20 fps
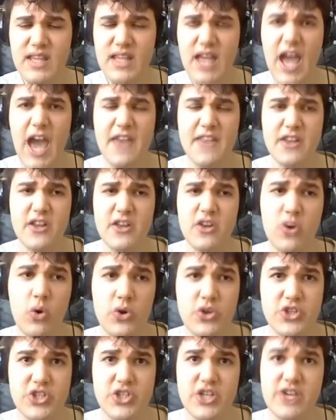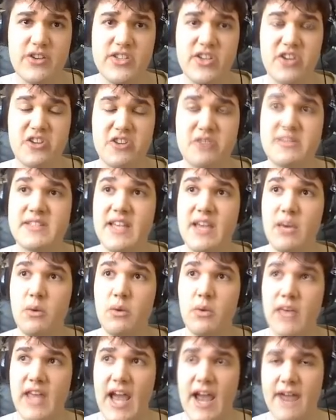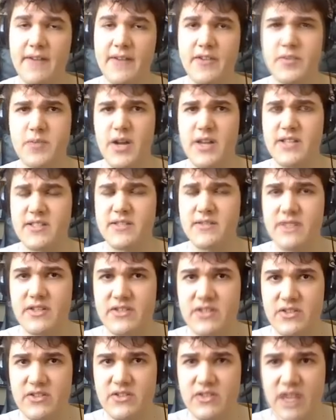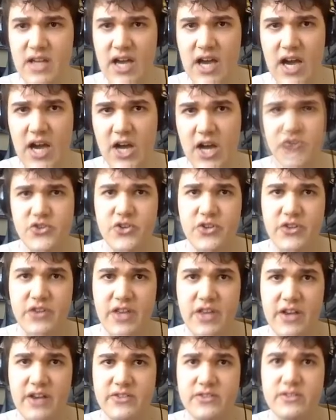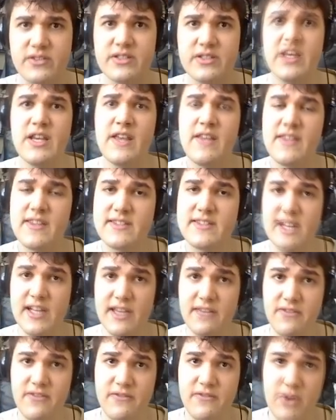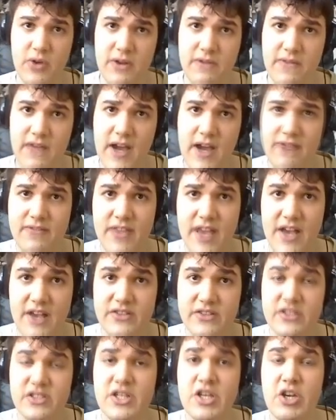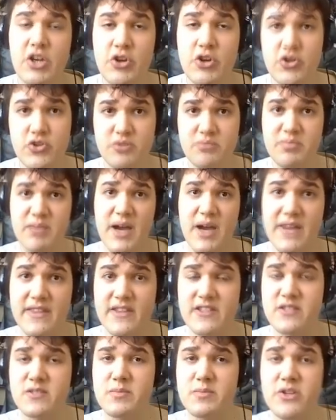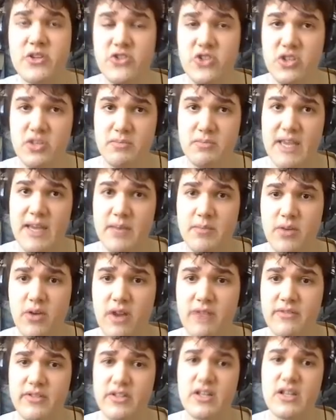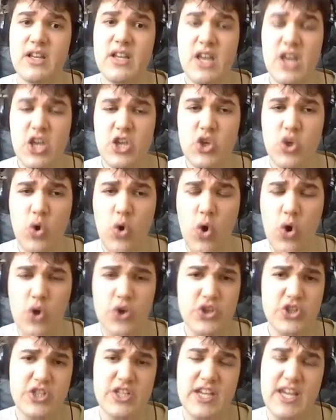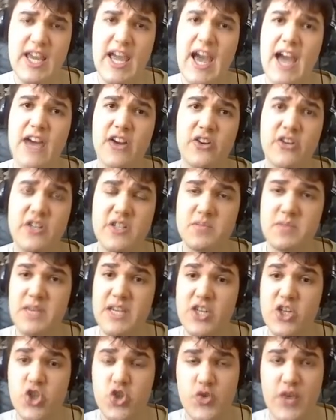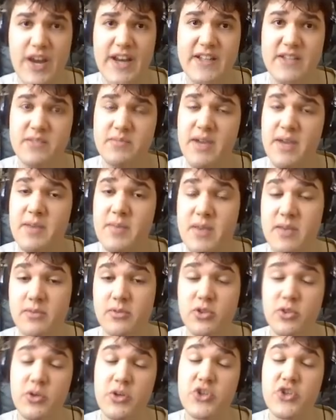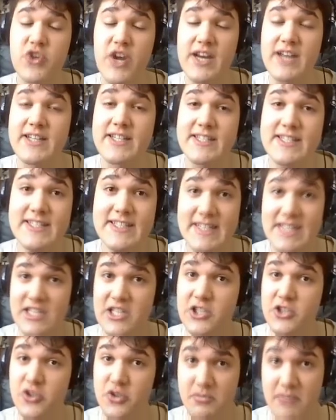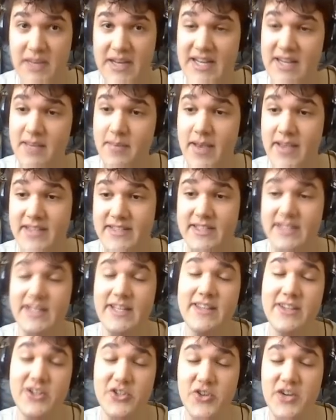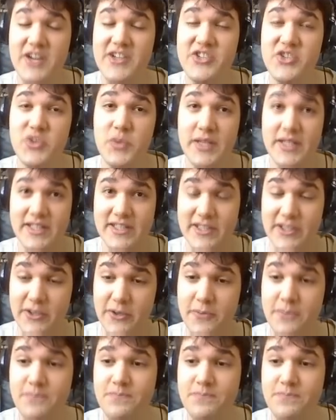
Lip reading: And then Auctioneer is going to be saying, well, the average price of this is 100,000. They're selling it for 45,000. You should buy this because you can make a profit. Your auctioning add-on is being tricked by people who are trying to steal your money, basically. They're trying to swindle you.